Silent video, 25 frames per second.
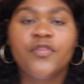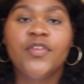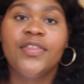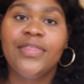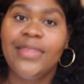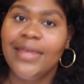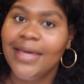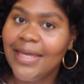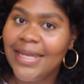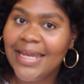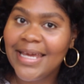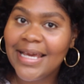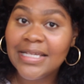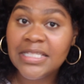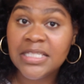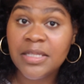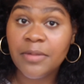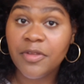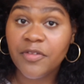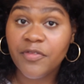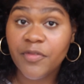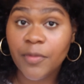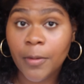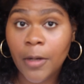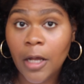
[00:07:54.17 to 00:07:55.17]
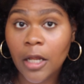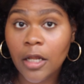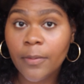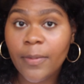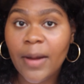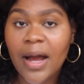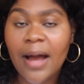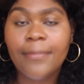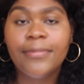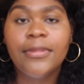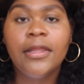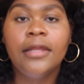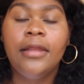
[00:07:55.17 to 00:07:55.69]
you're thinking to get something from
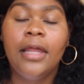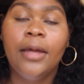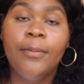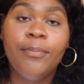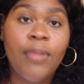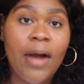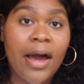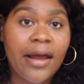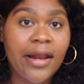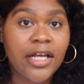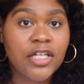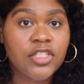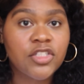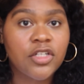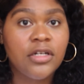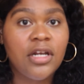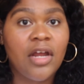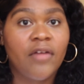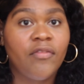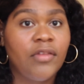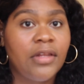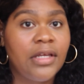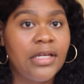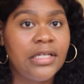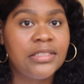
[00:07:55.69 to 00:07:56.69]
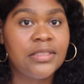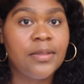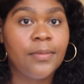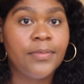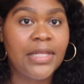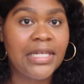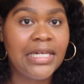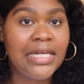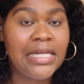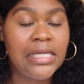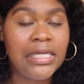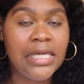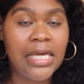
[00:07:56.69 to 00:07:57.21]
Colourpop, the lip products are definitely
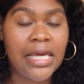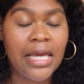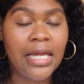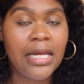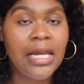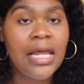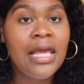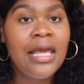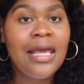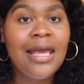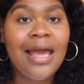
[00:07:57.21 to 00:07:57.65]
something to get.